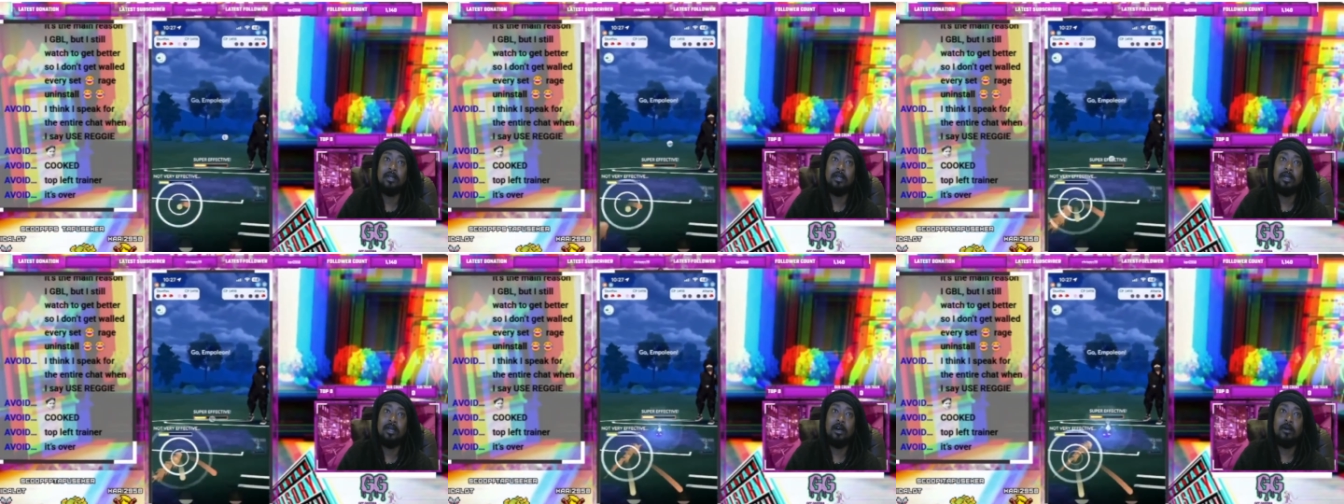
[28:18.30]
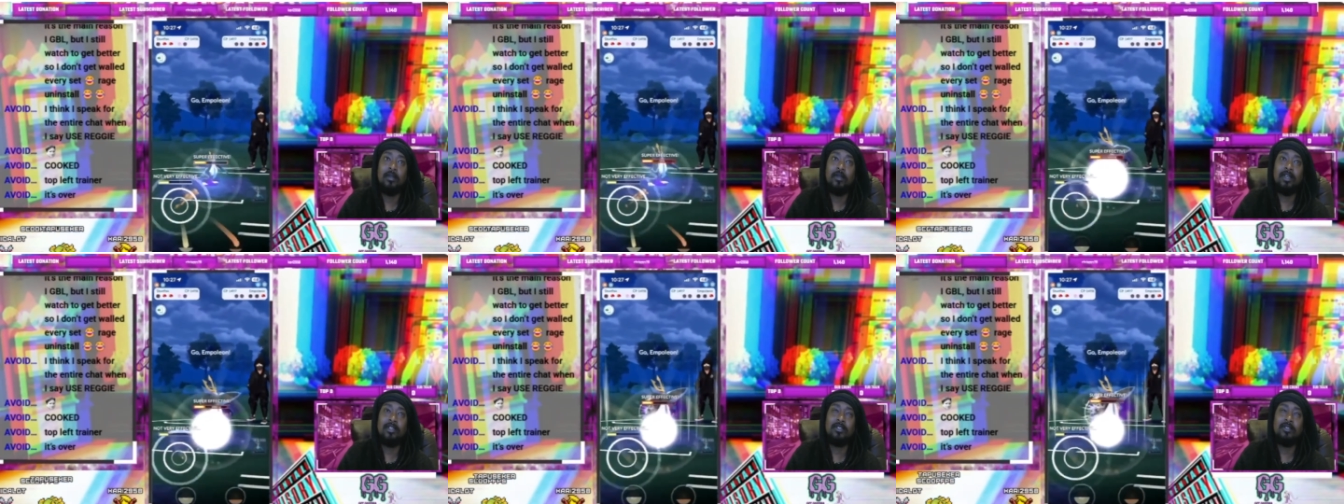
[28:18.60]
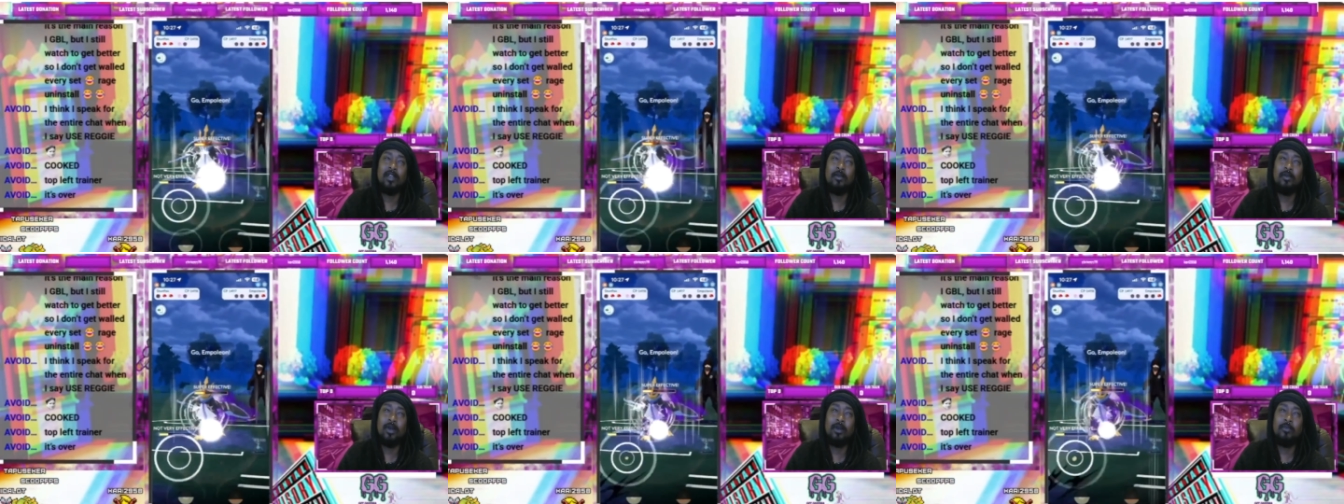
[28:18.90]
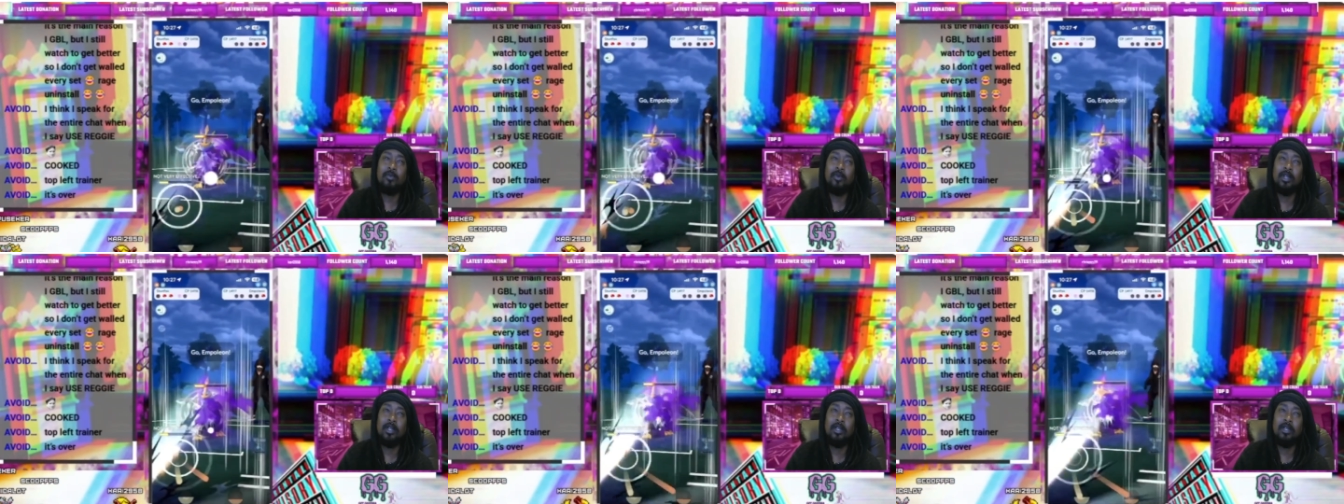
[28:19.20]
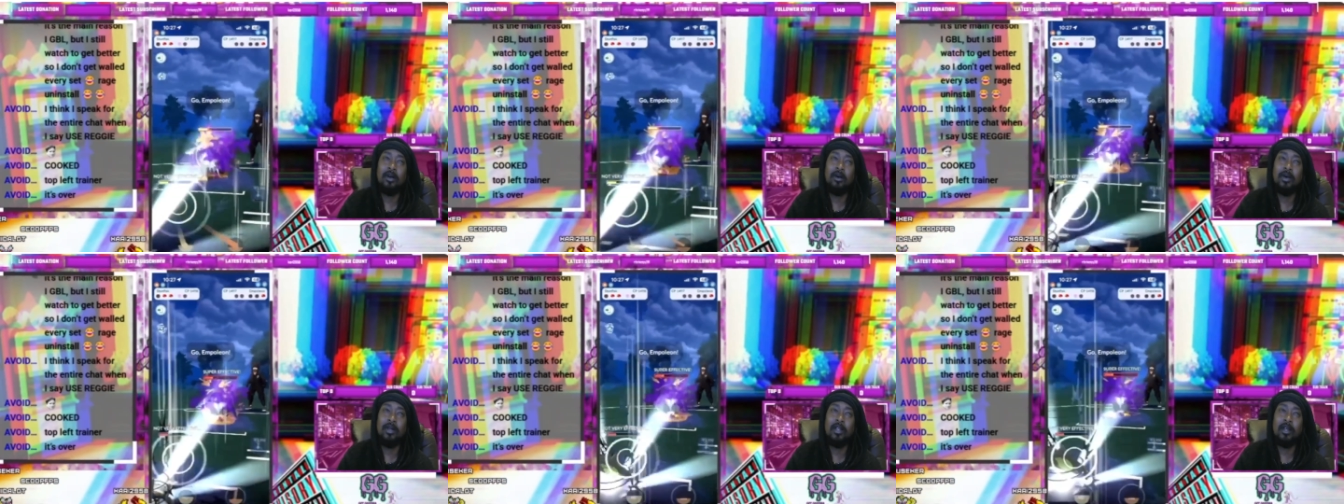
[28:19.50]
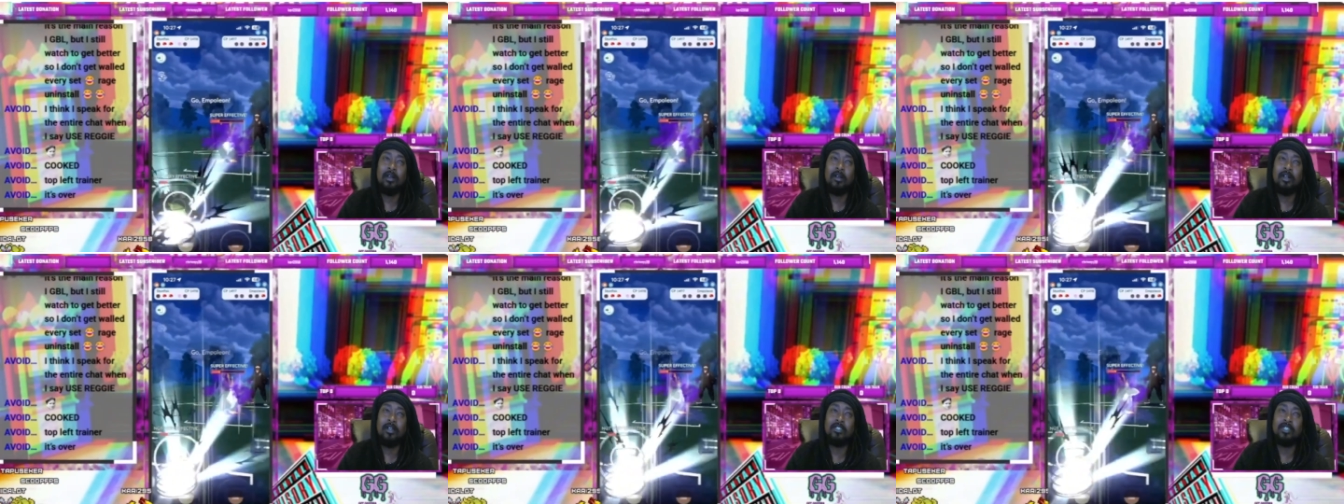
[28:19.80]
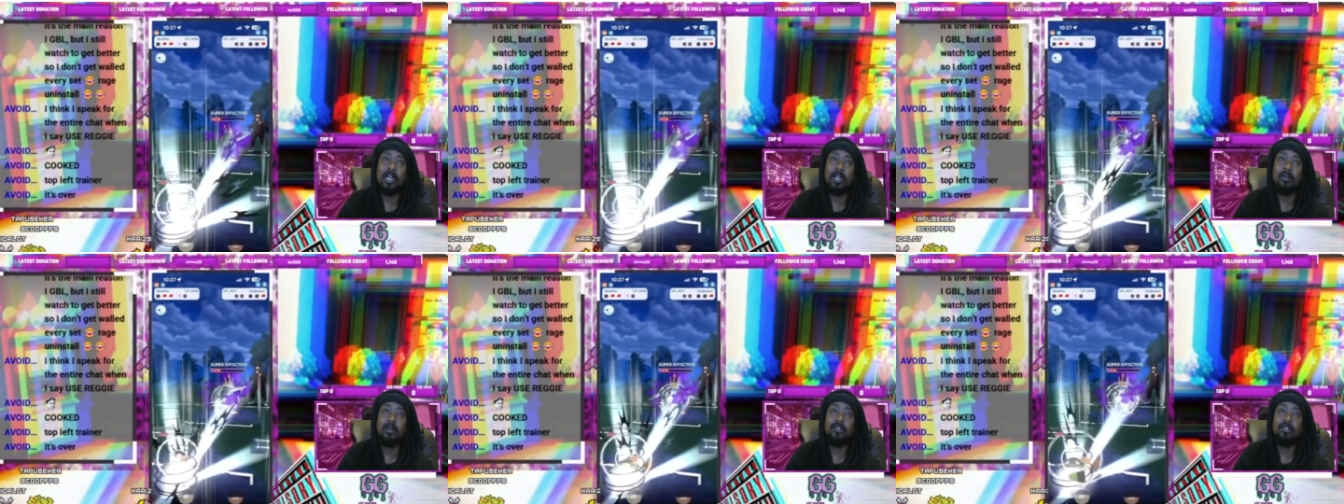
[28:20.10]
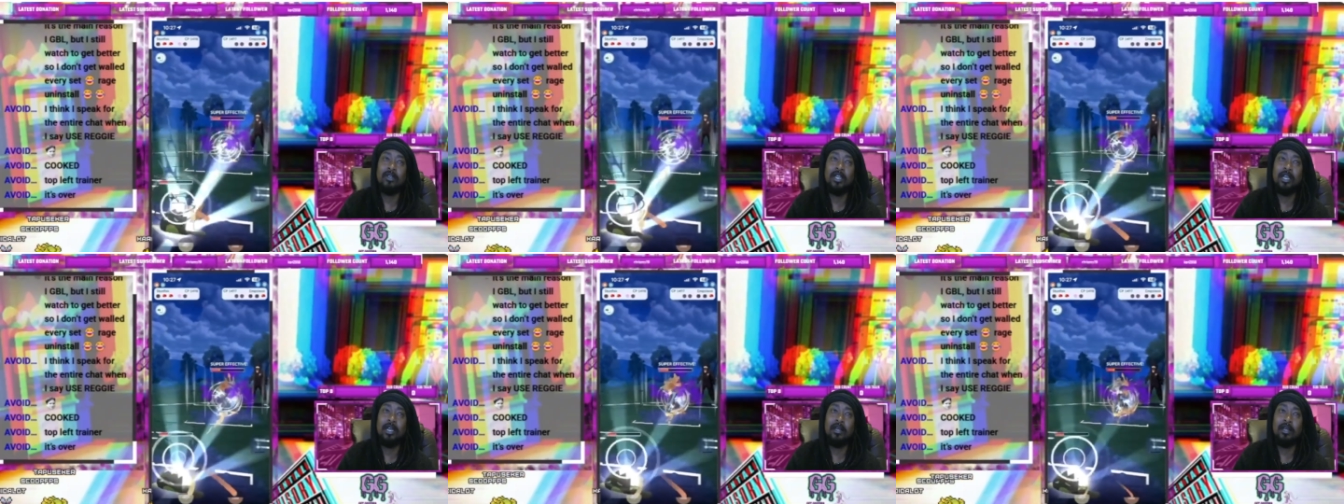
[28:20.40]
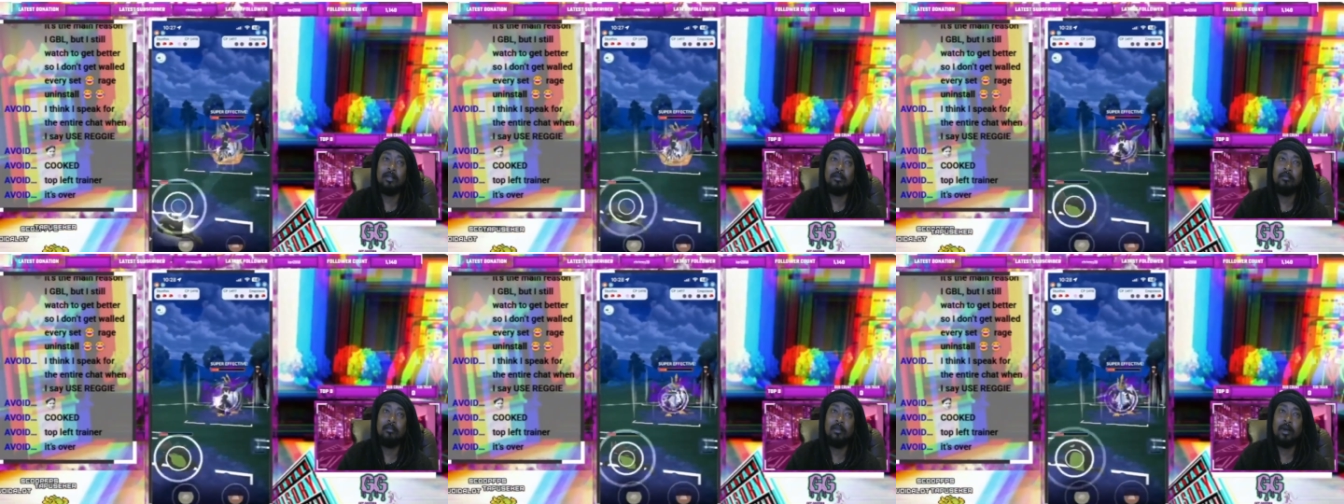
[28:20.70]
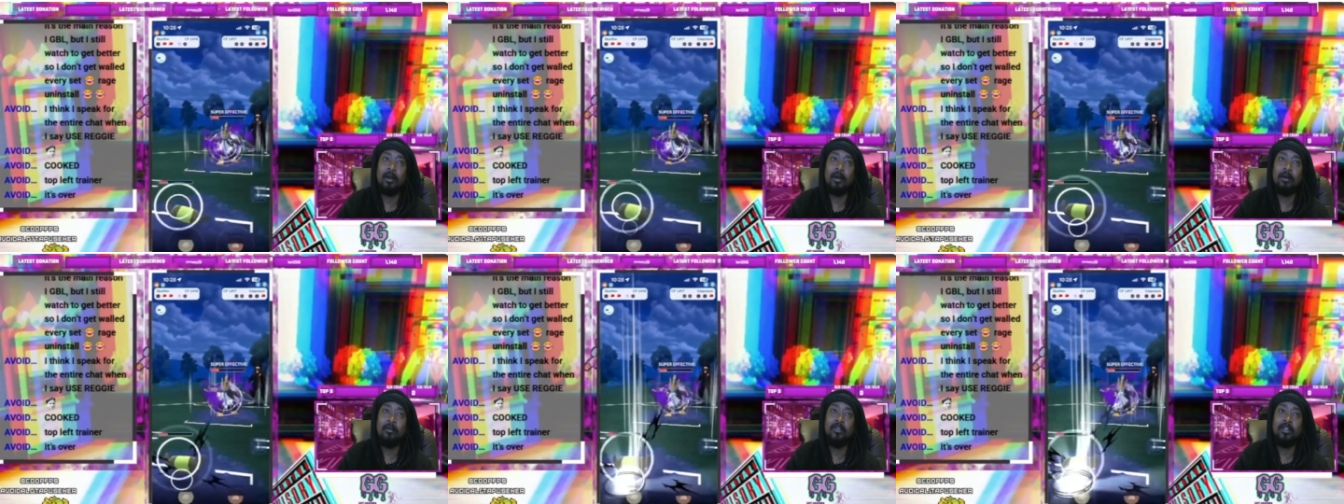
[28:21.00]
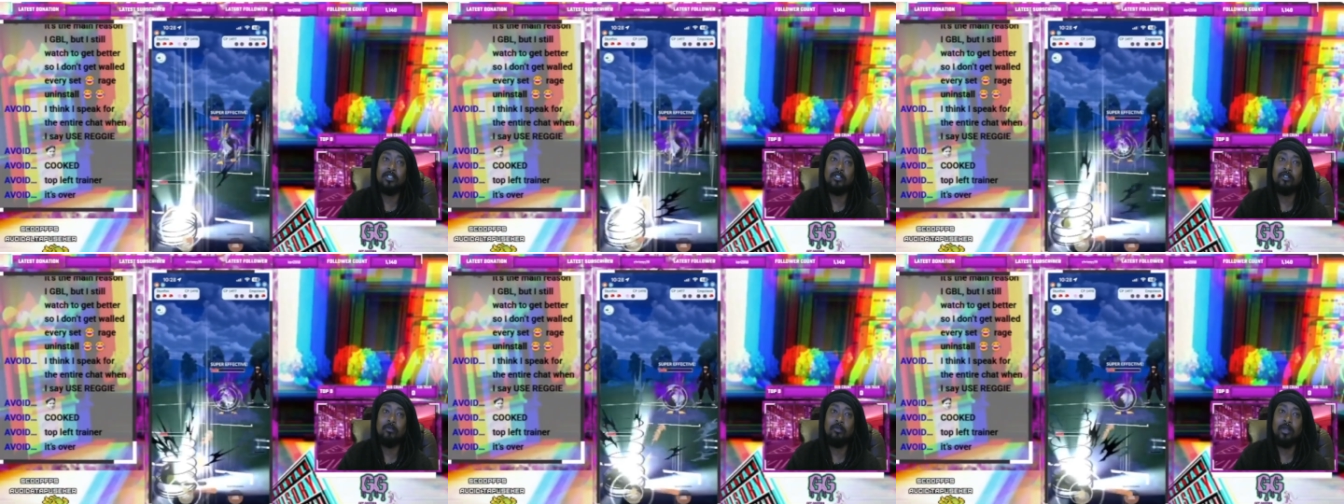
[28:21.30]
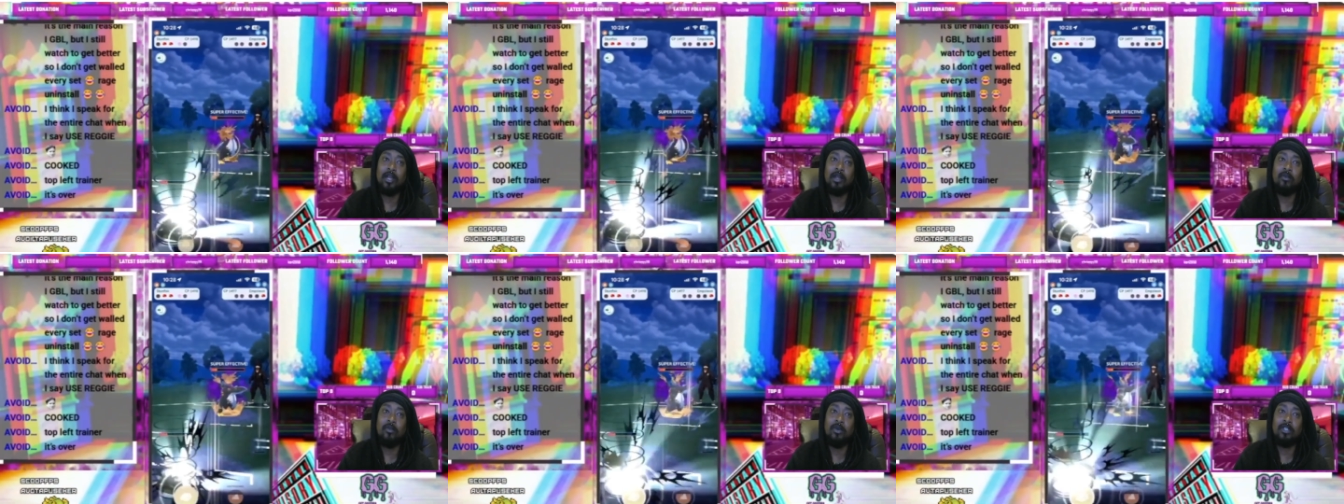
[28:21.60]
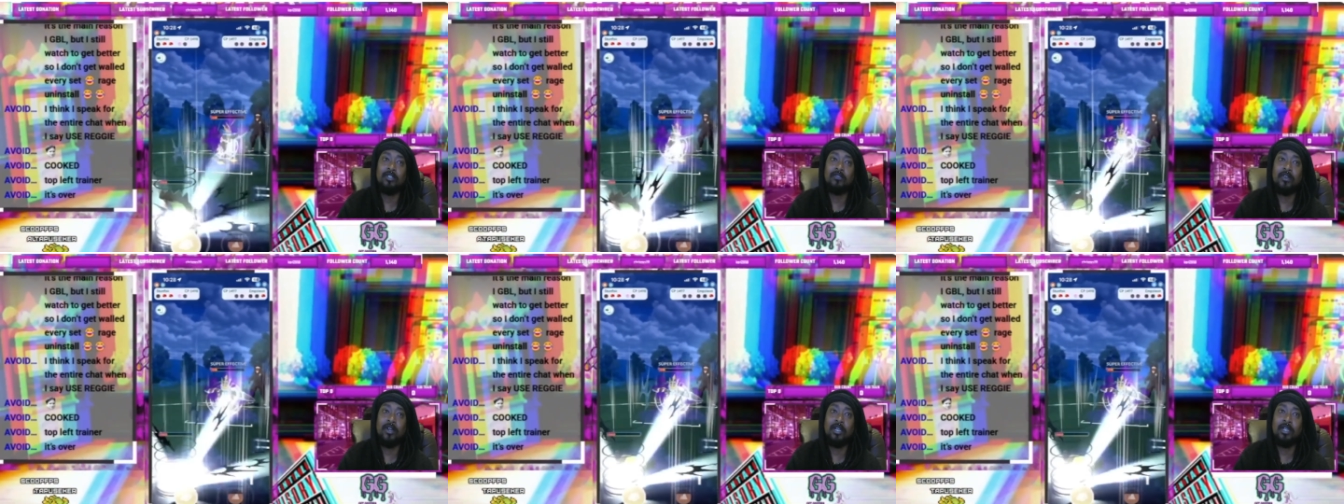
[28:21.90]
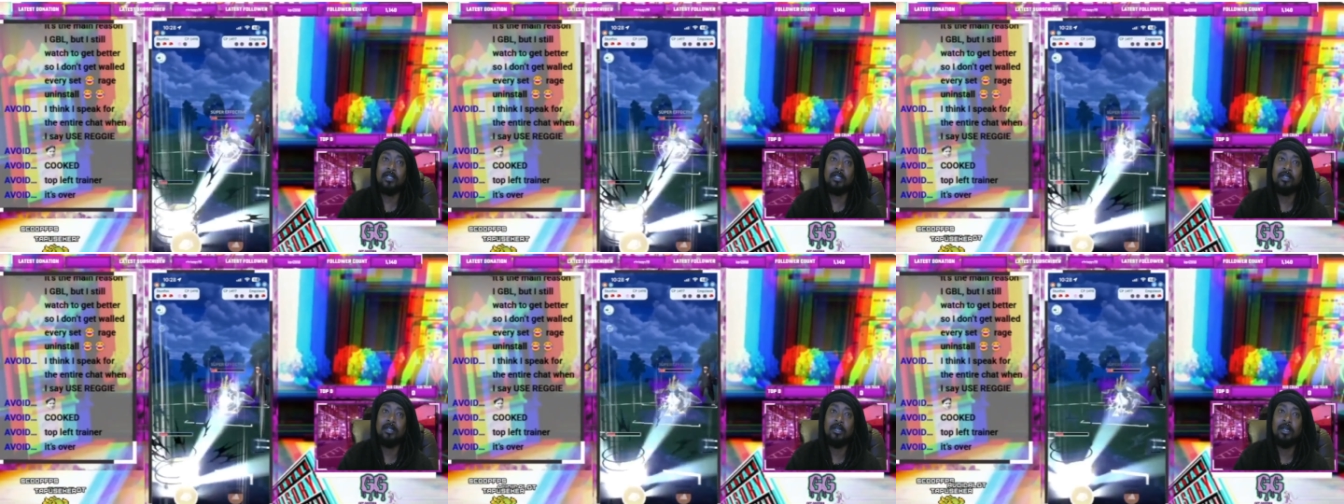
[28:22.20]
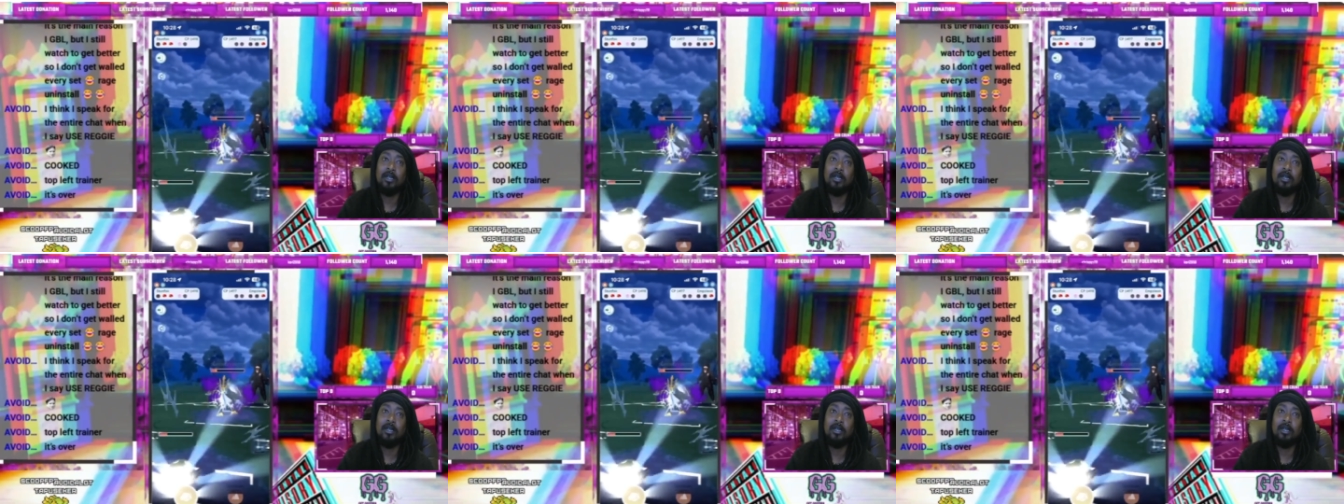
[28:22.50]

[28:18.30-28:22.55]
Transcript: Yeah, so they were pretty low and they are a shadow, so yeah, my original plan was fine.